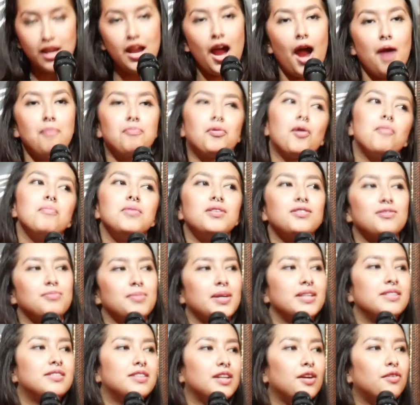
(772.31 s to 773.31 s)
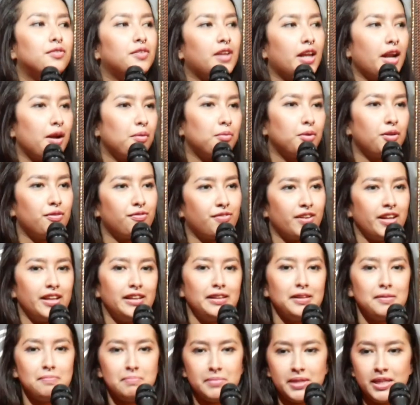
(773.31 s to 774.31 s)
I promised myself that I would
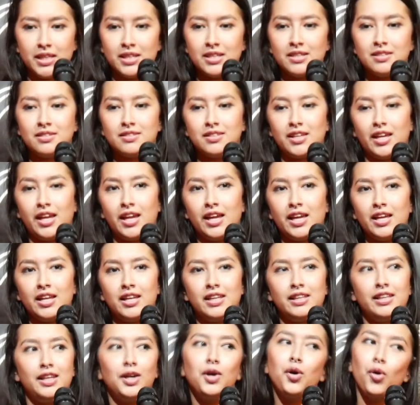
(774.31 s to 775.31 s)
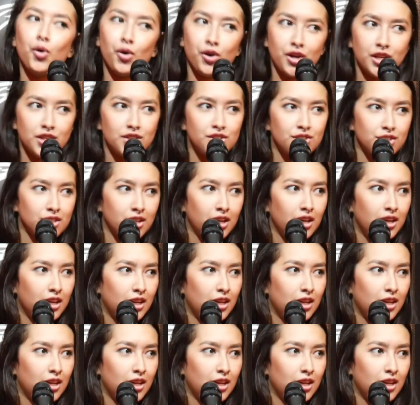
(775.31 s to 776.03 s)
find the means and the courage